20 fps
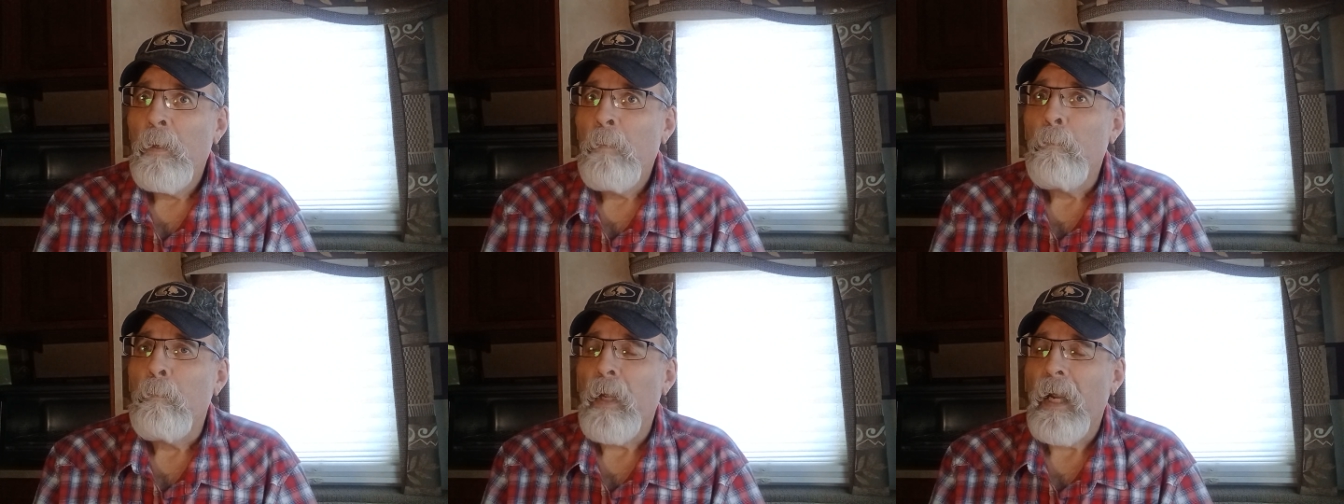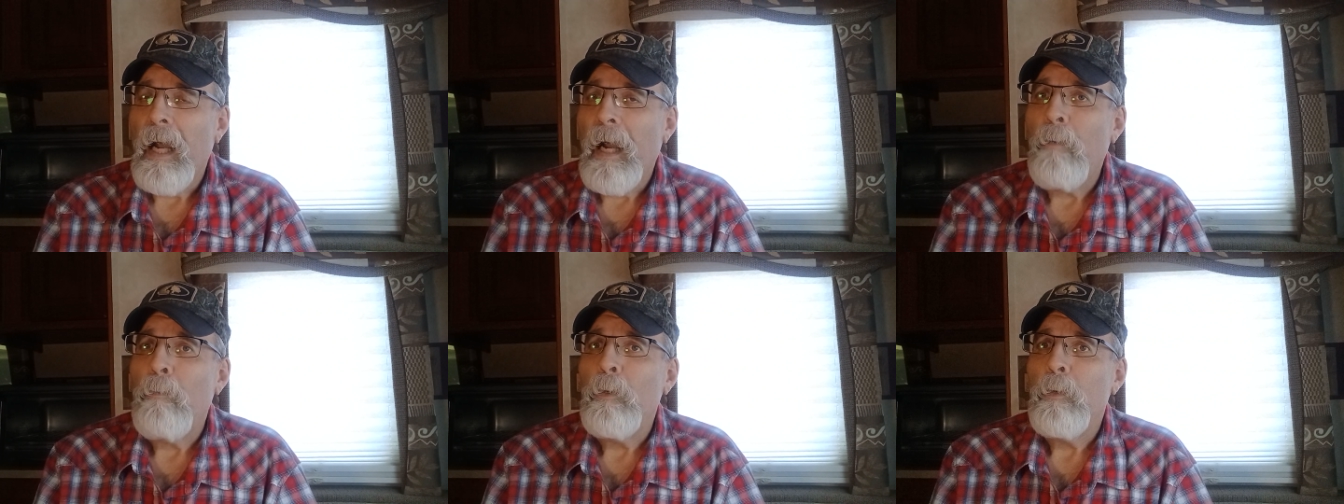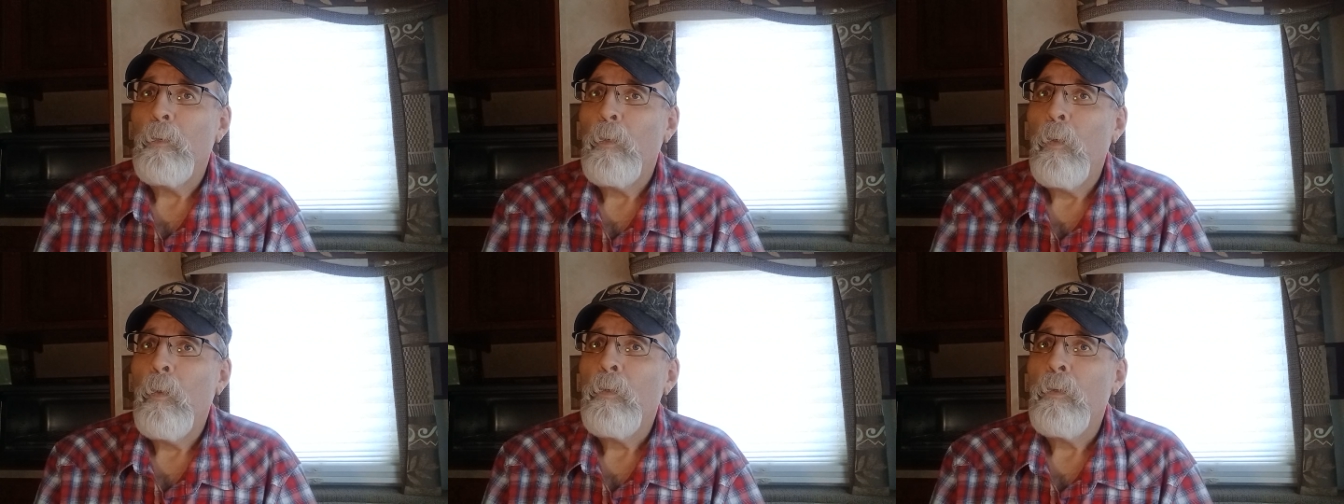But I would
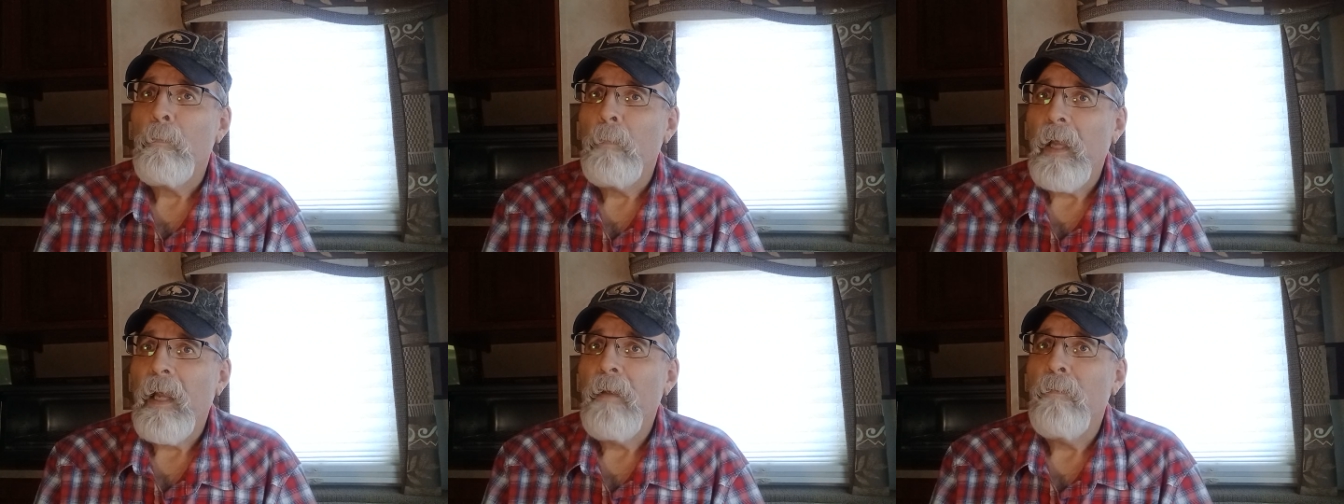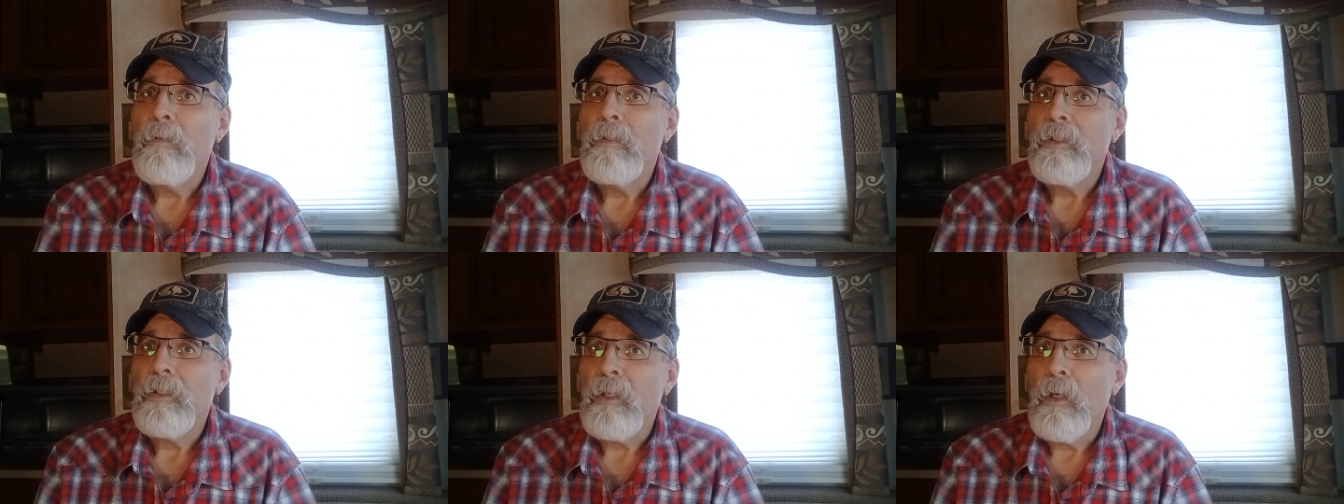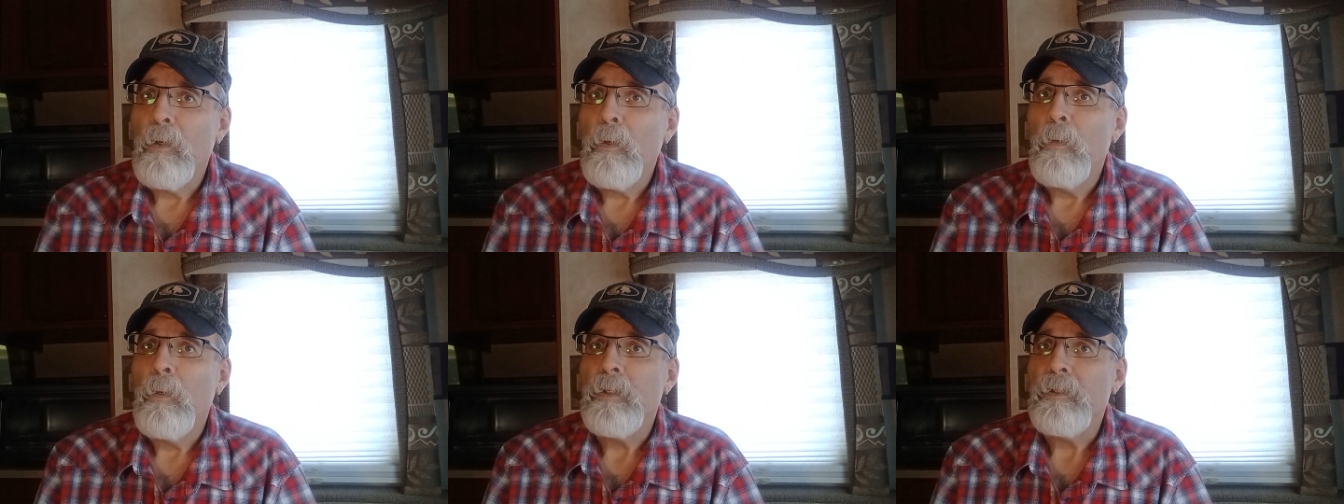want to be able to
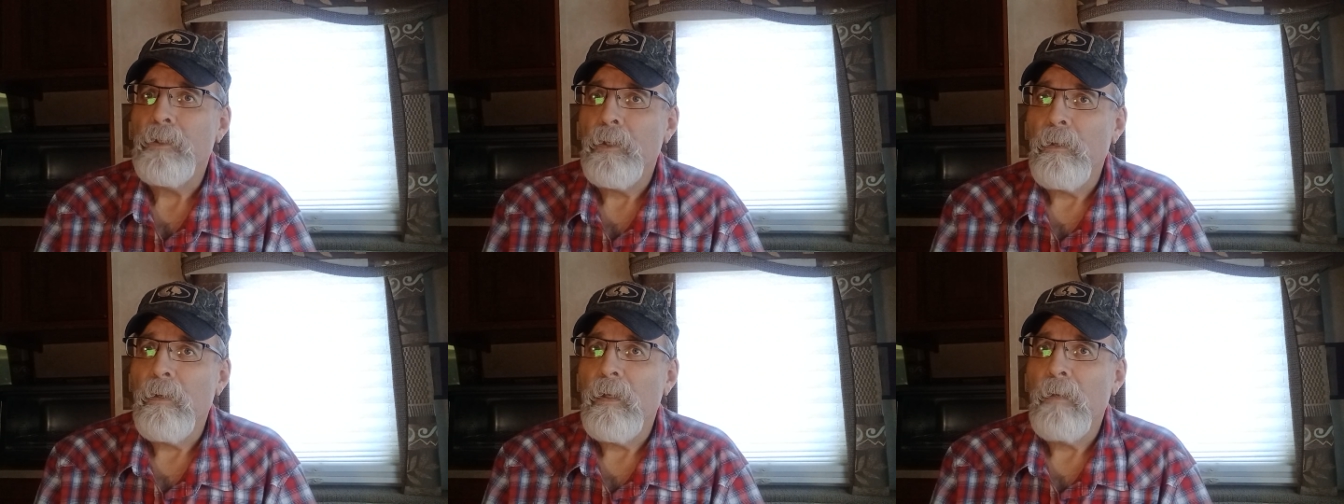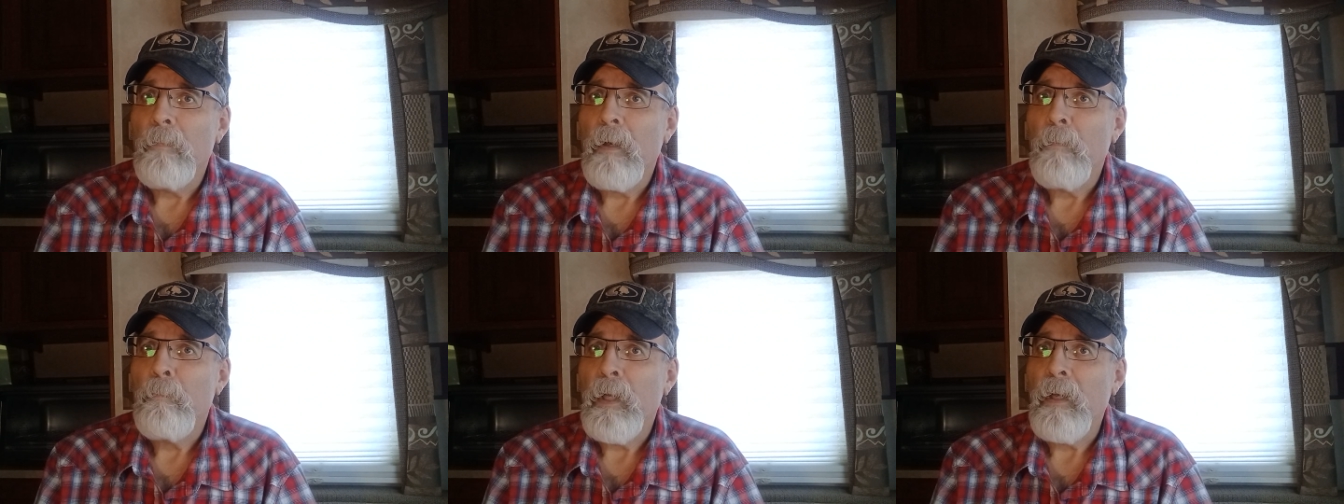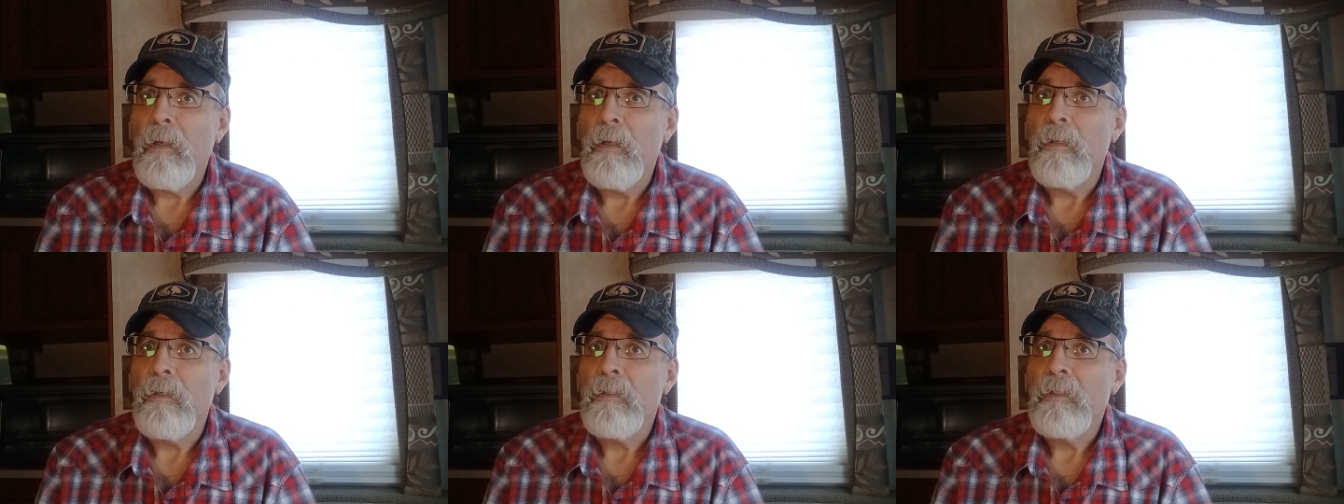show a jury of my
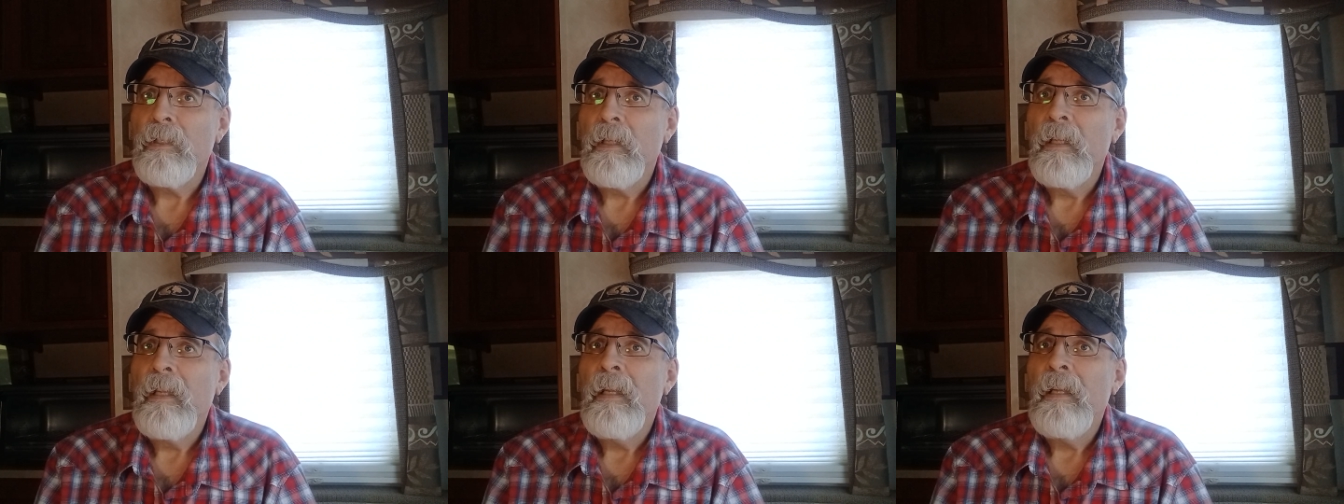peers